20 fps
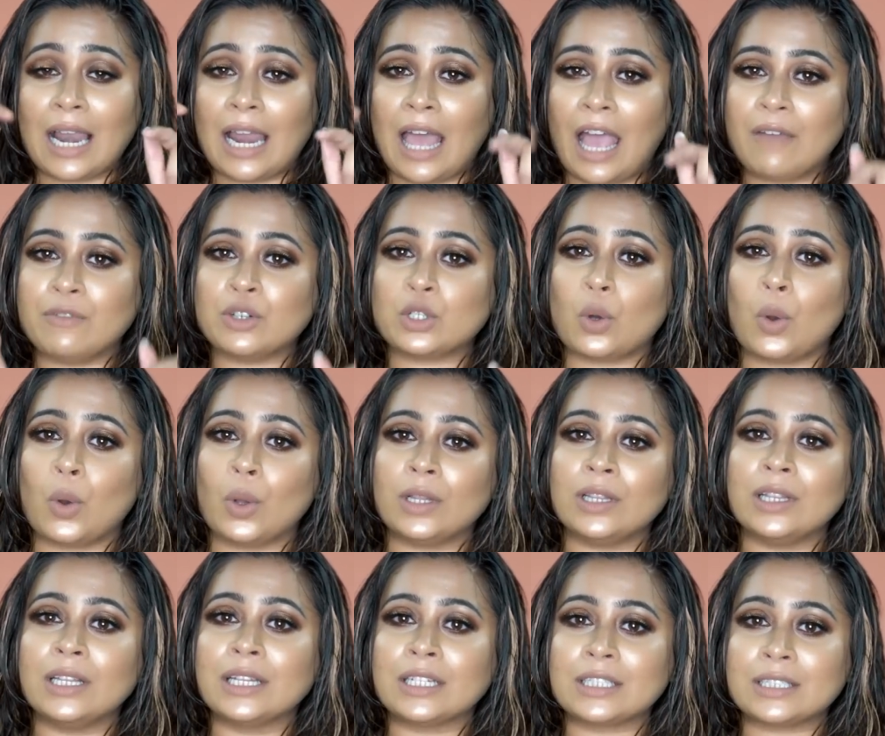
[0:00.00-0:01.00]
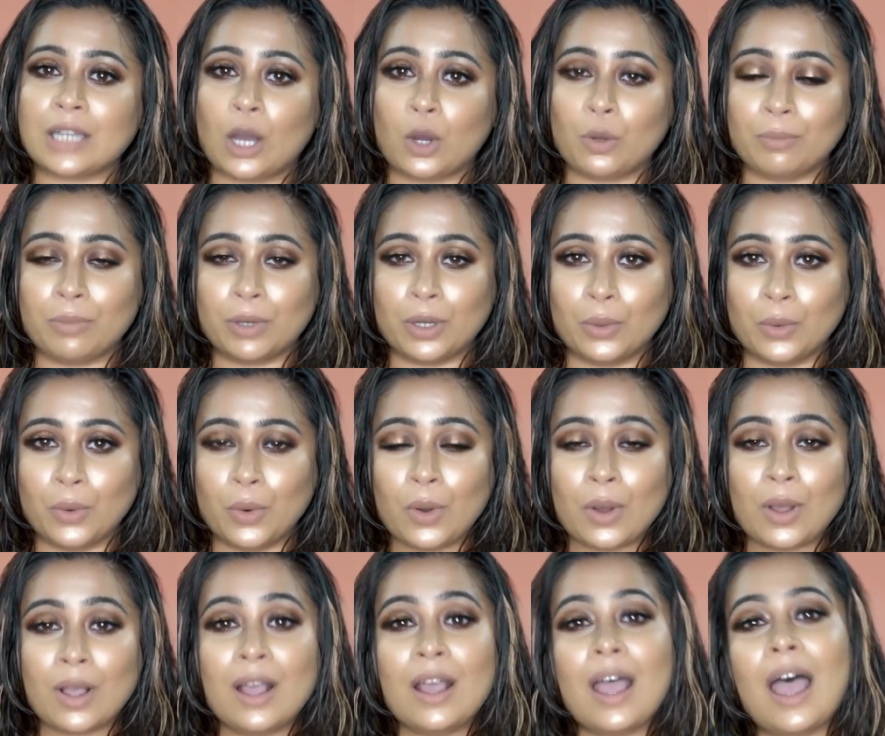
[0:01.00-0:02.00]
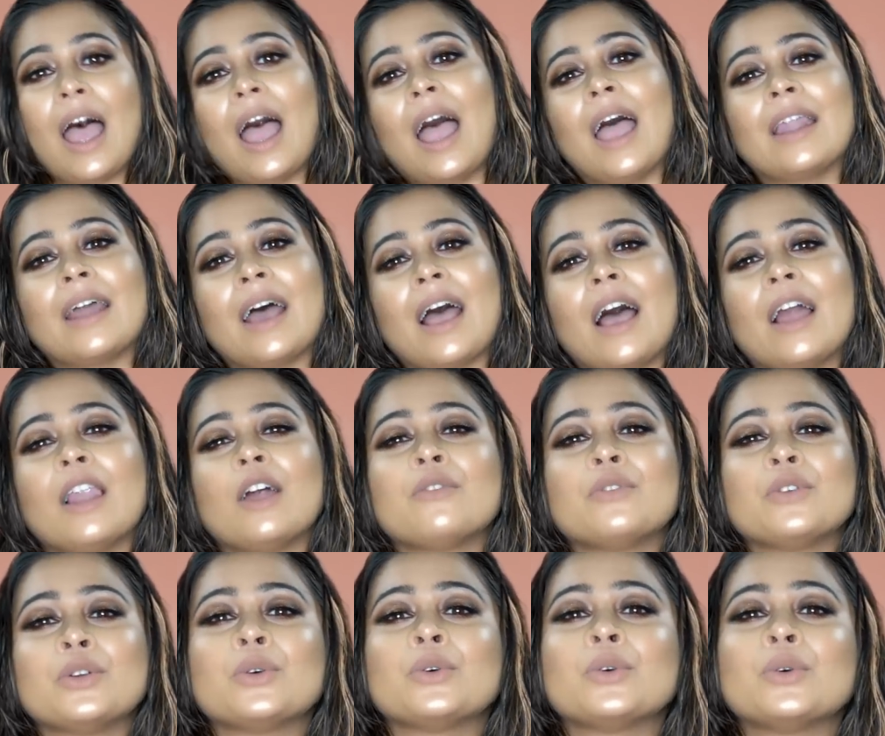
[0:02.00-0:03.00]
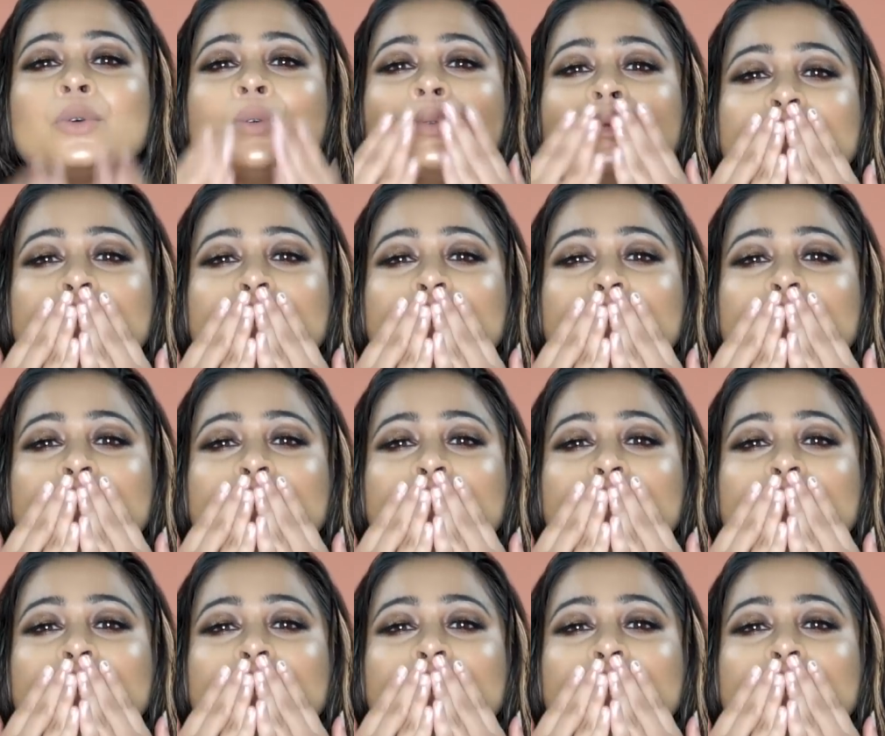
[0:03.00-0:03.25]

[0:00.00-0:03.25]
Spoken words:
I'll have it all linked down below. And I love you.